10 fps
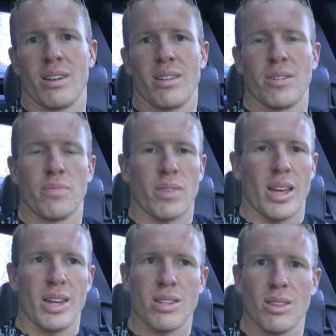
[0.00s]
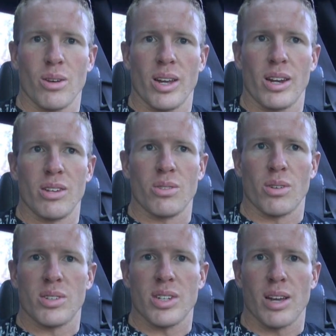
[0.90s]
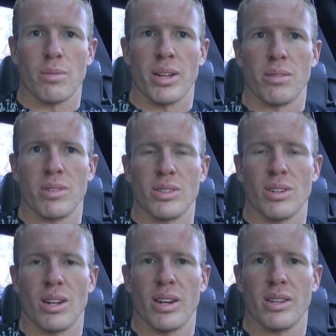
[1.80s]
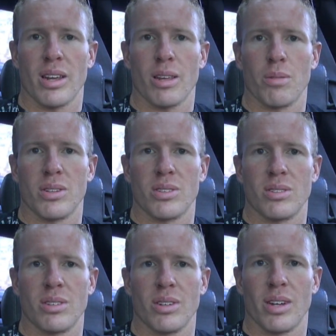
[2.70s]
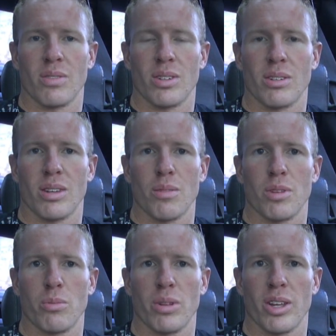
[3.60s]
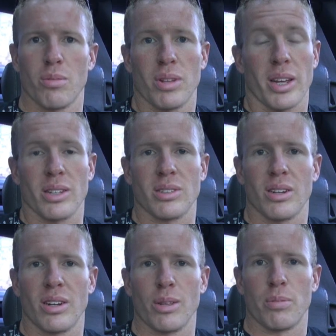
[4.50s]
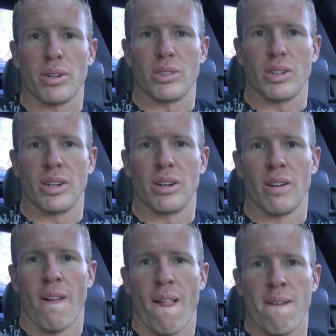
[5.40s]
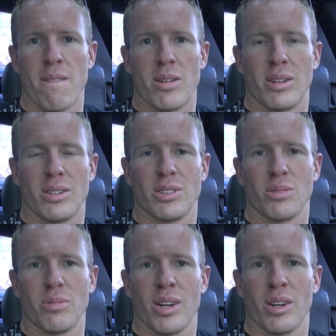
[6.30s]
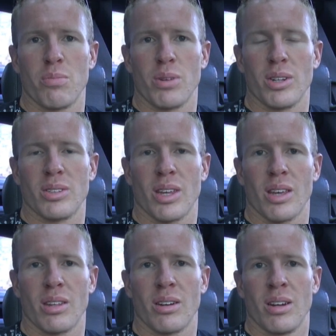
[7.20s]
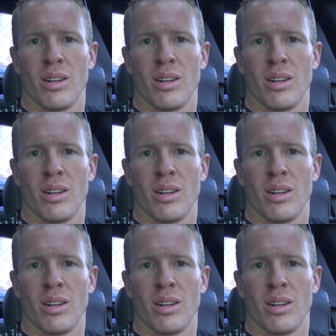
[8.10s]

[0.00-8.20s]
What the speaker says: I hate to throw out any sort of a timeline, because there's a lot of dynamics that still have to come into play. But like I said, all the parts are here, just waiting to put it together.